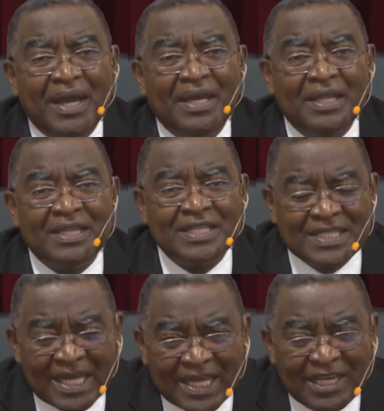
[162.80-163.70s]
in the
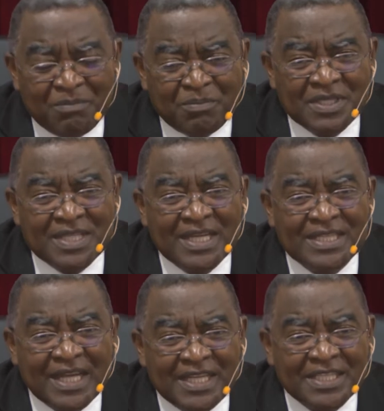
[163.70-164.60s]
second
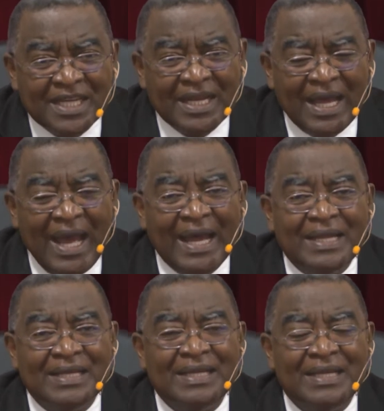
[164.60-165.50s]
presentation,
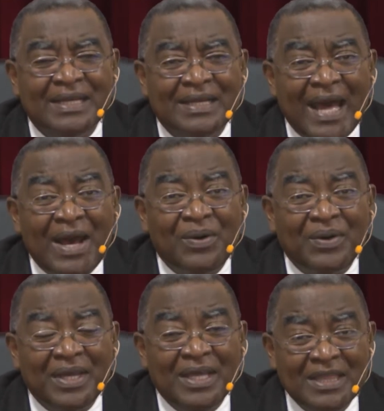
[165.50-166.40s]
and
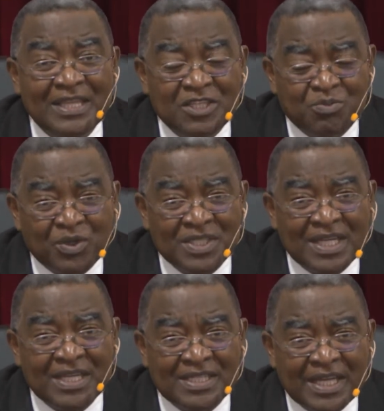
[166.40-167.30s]
now in this
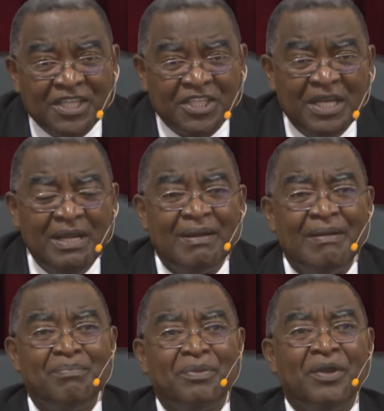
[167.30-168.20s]
presentation,
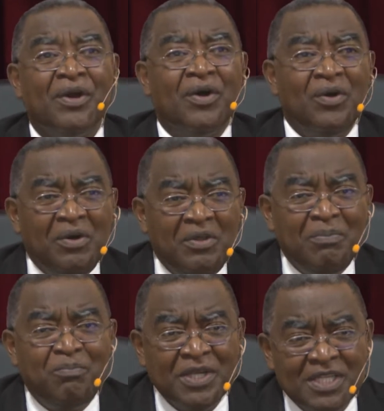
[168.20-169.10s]
all
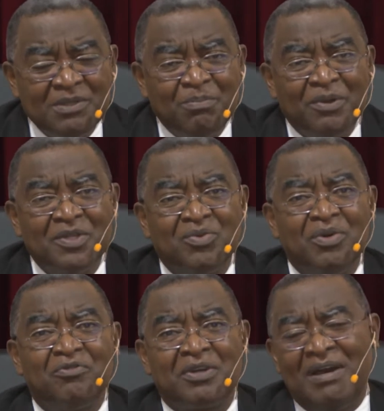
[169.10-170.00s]
the principles
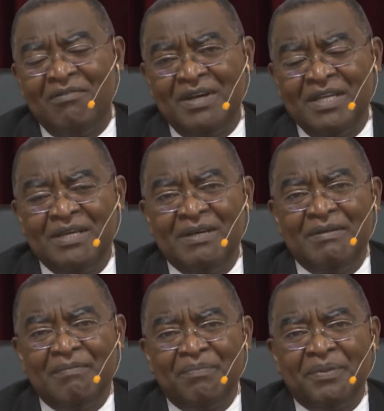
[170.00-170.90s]
we've covered
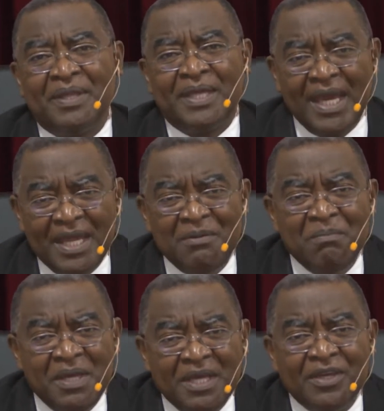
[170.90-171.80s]

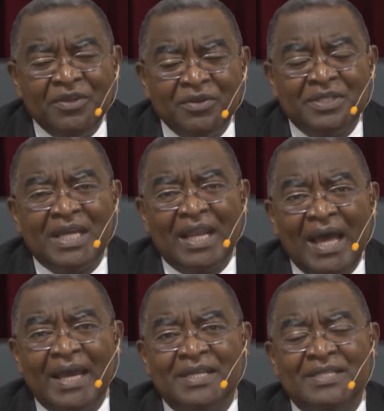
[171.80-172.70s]
can be
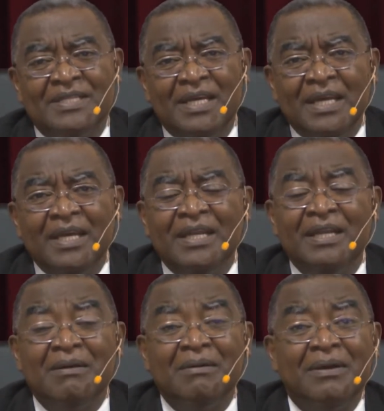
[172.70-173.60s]
utilized
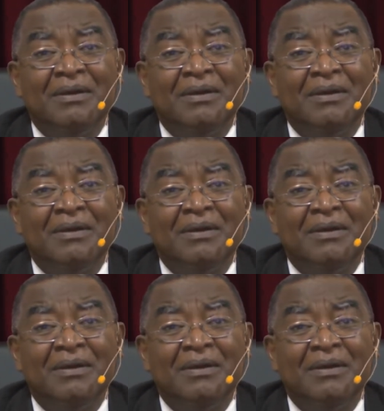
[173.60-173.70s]
in